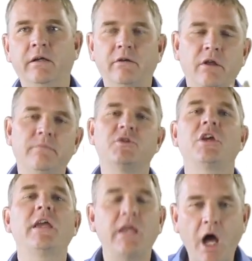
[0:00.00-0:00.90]
I'll call them
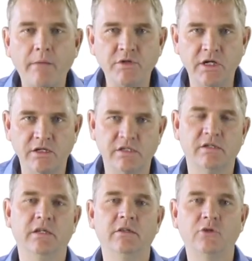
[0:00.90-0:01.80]
shiny
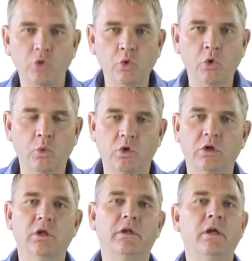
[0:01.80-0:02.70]
objects in the tool
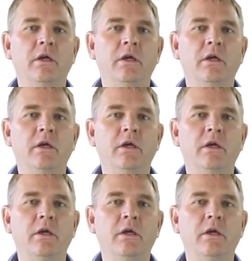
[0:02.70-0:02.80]
world.